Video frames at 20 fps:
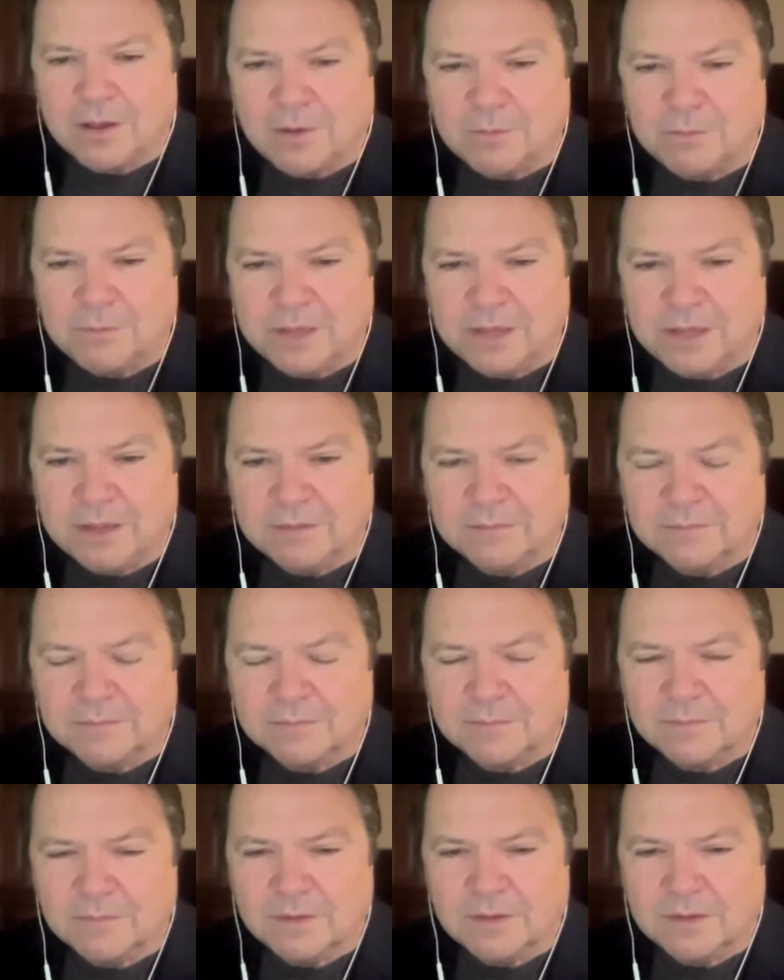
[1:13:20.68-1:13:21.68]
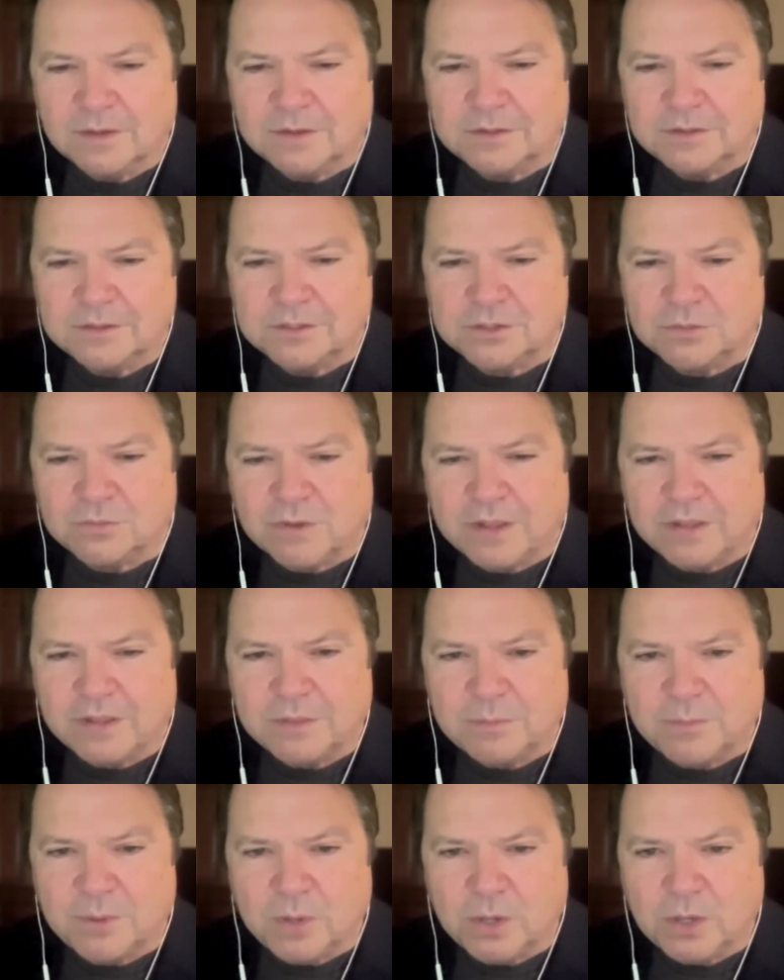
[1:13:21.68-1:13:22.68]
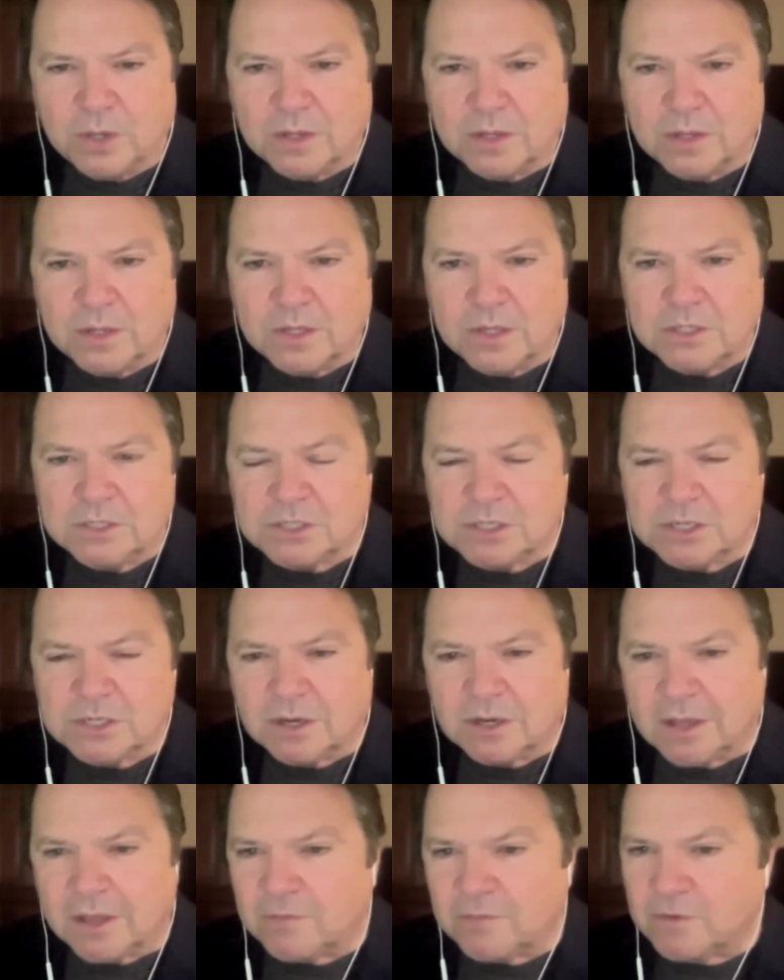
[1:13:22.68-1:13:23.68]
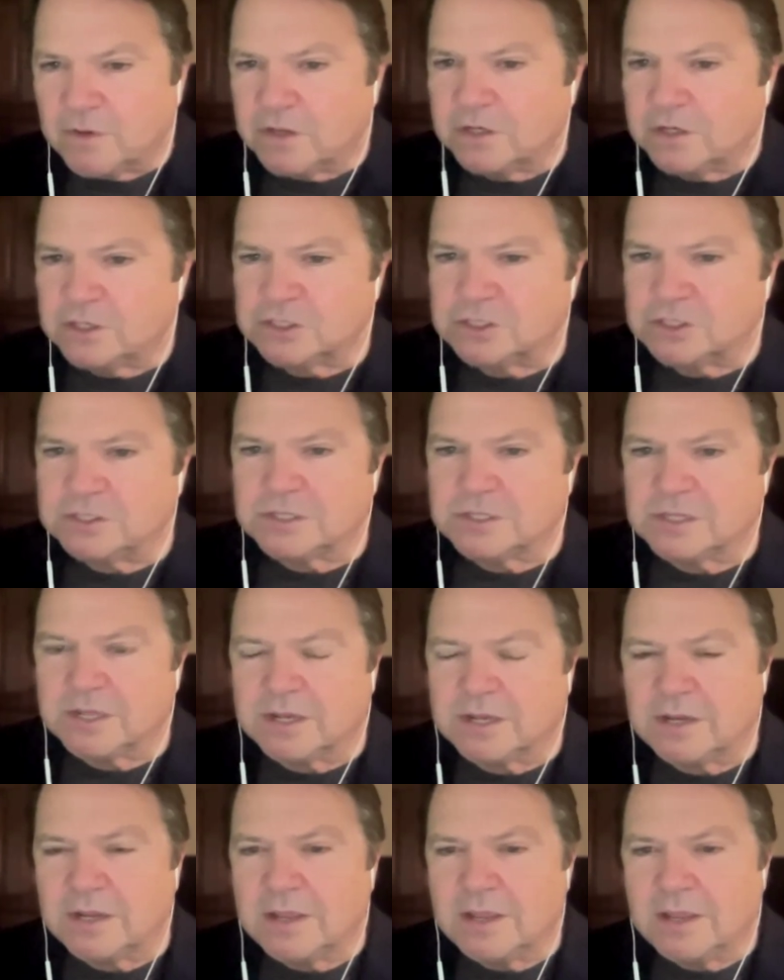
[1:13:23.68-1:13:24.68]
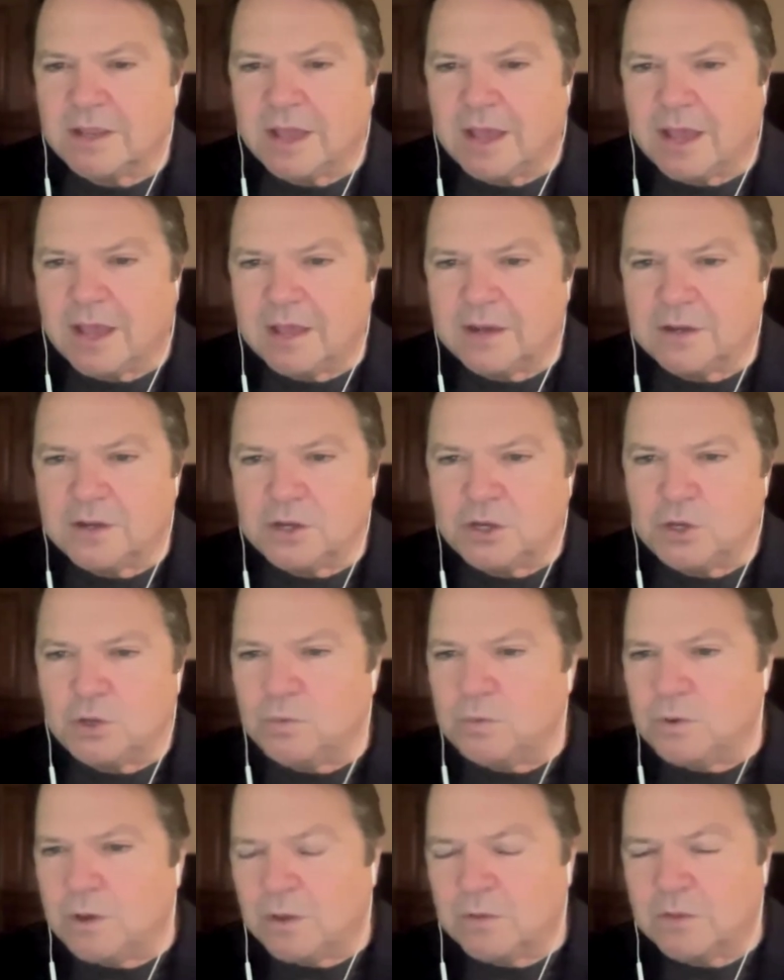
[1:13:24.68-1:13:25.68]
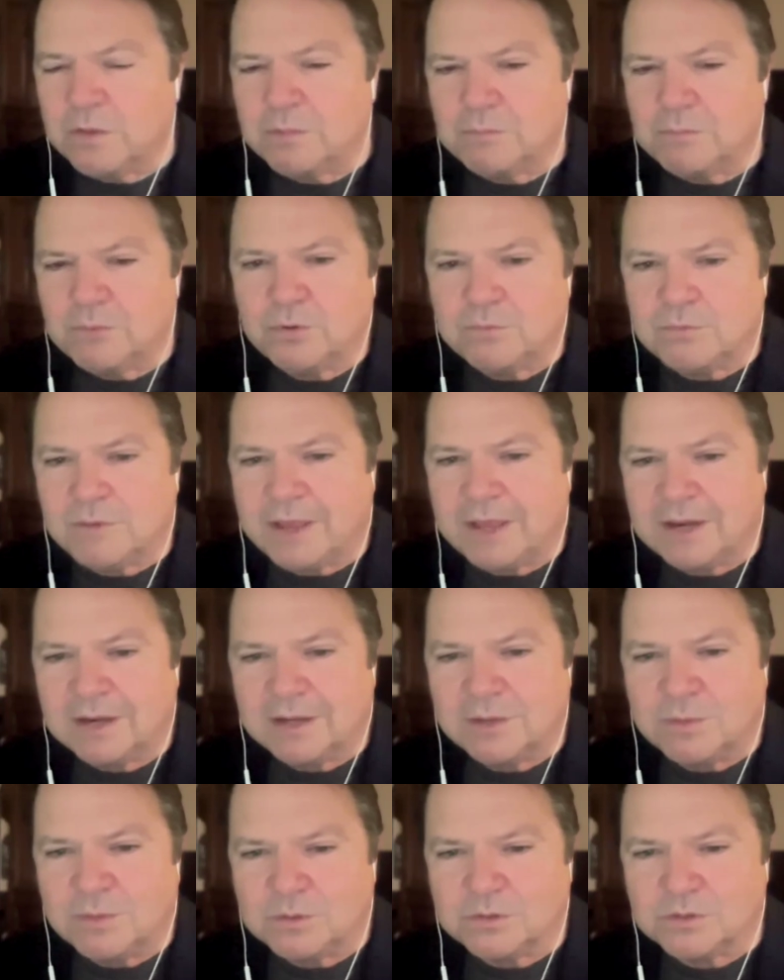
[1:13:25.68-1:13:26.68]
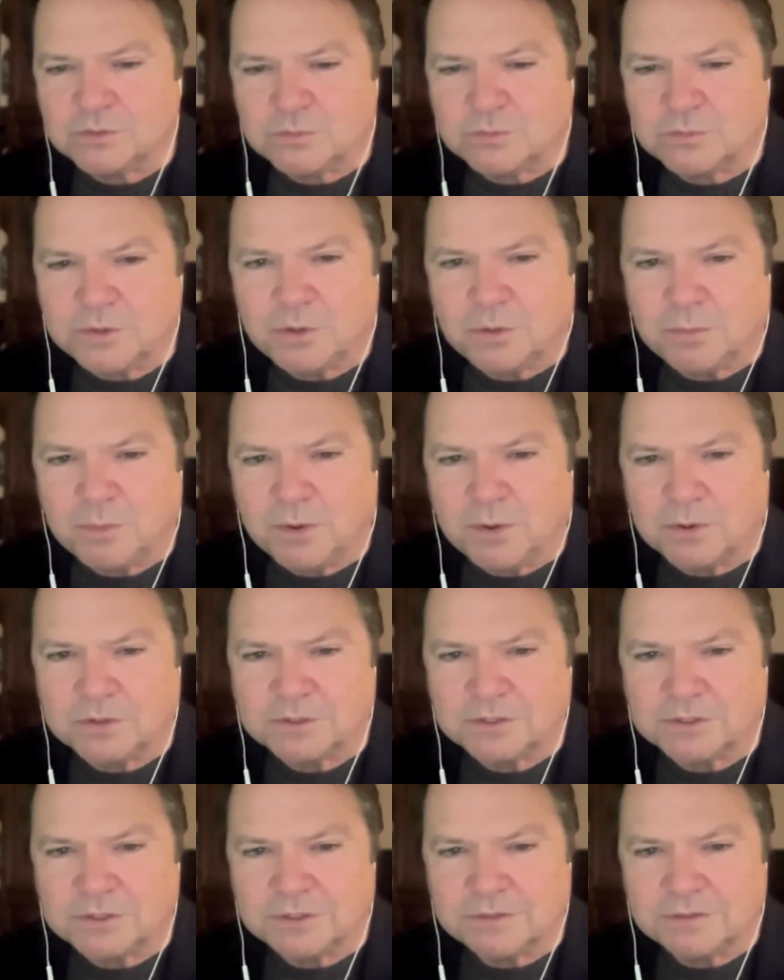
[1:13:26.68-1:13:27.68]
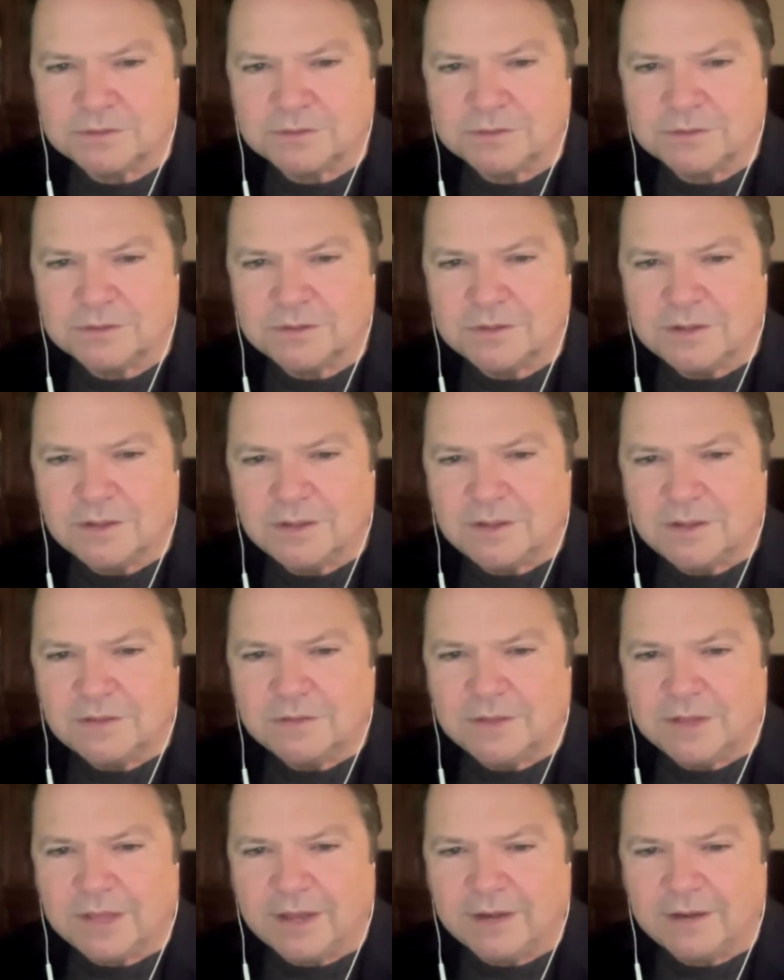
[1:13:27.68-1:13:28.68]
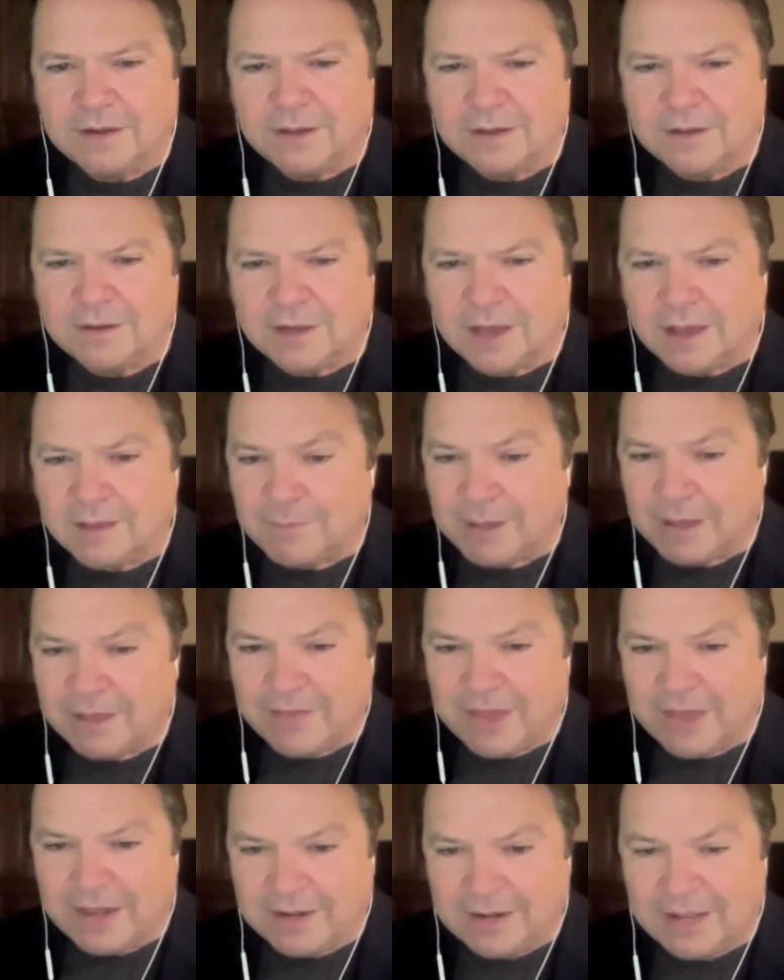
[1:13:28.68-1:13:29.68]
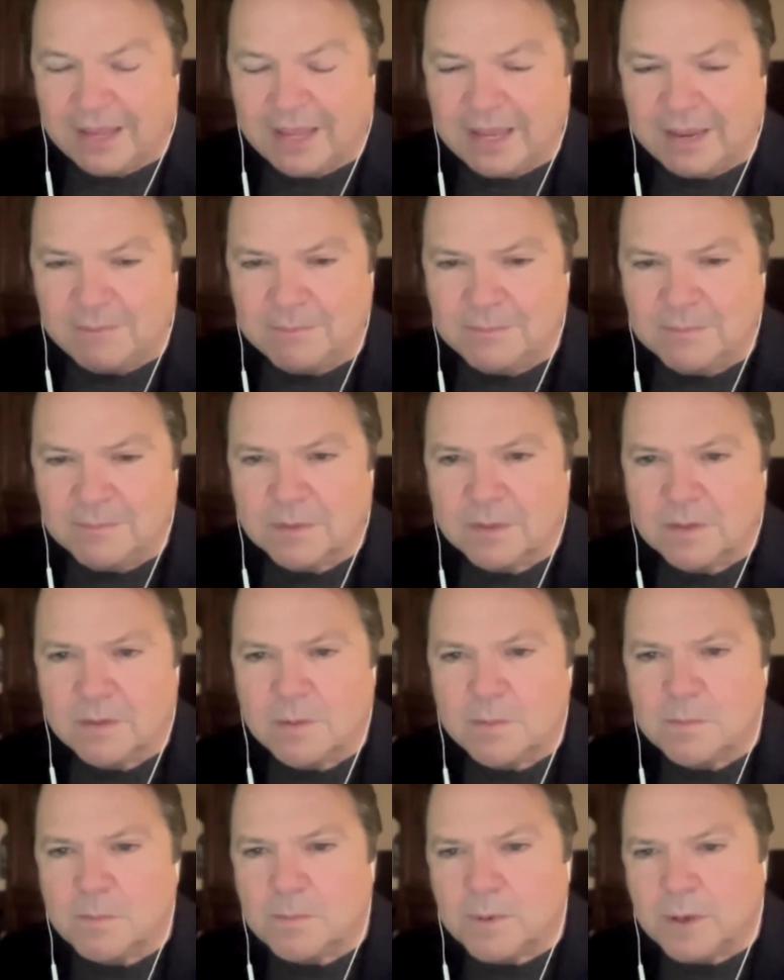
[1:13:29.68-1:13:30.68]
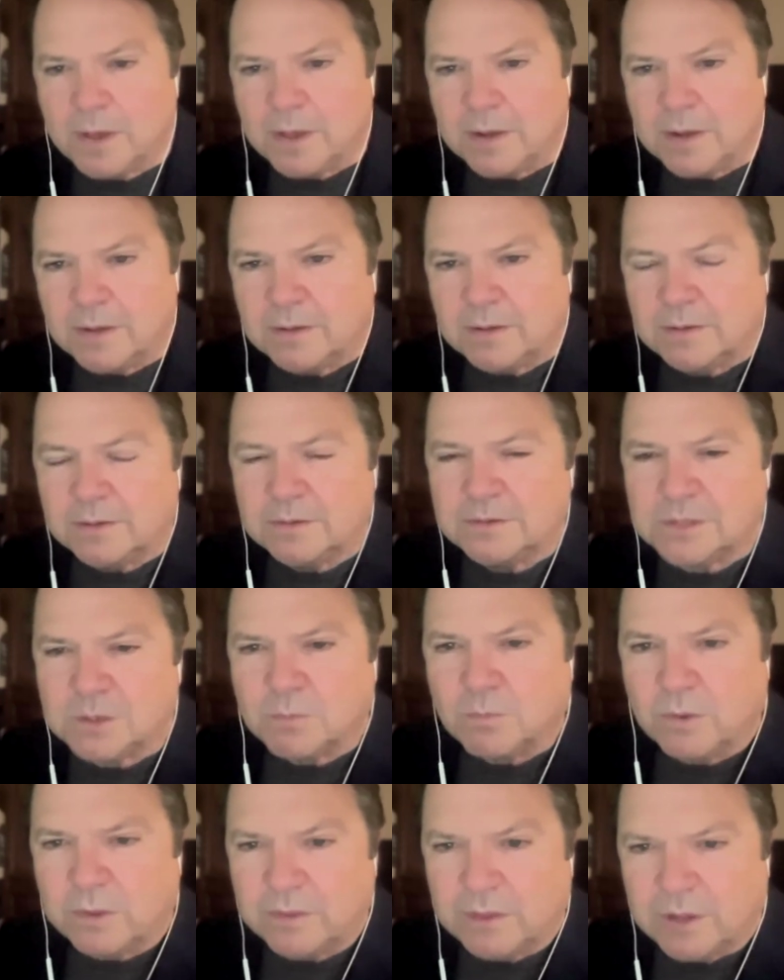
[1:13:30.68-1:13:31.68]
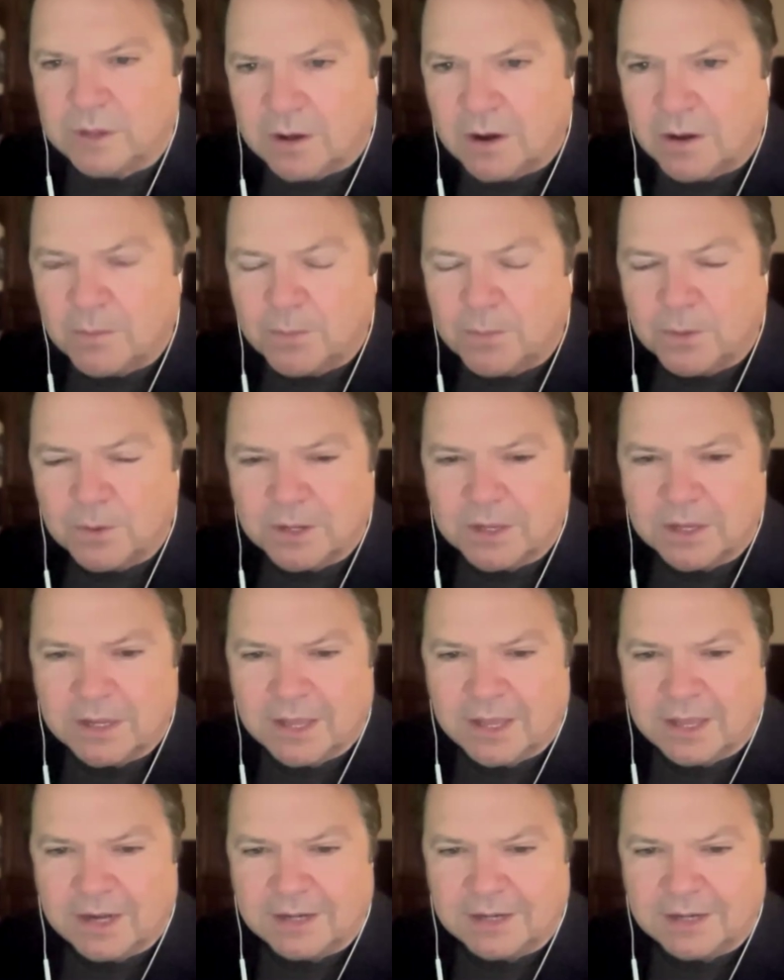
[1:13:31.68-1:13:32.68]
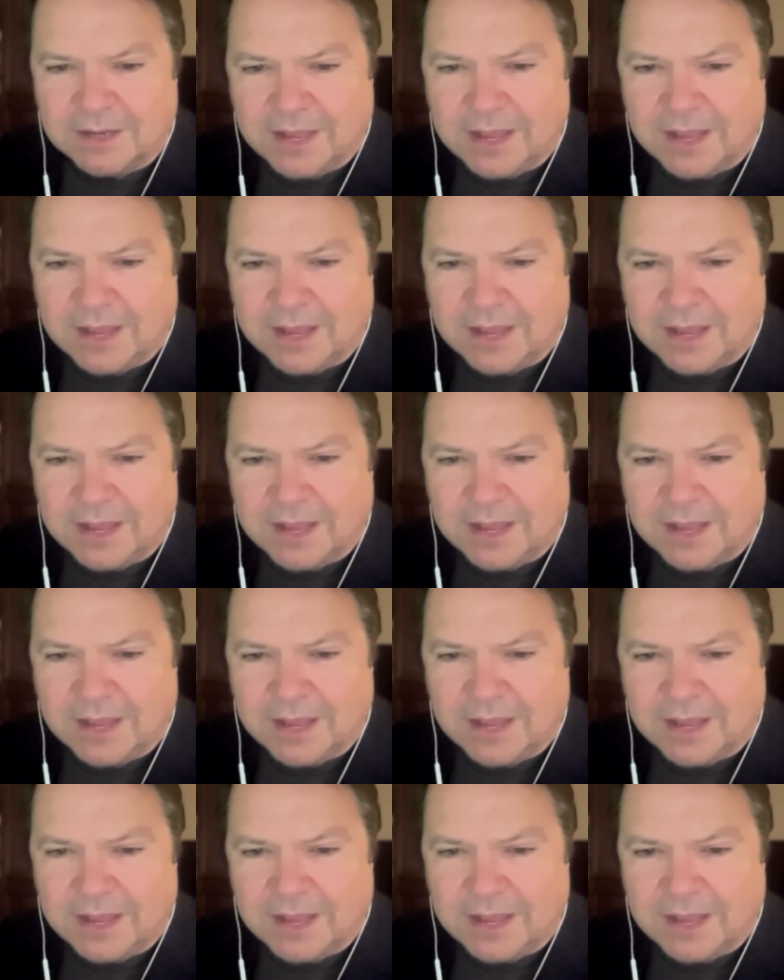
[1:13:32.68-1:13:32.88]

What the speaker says: called me. She had read the book. She loved it. And she said, do you know that Boo Radley was a real person? That not by that name, but someone that Harper Lee had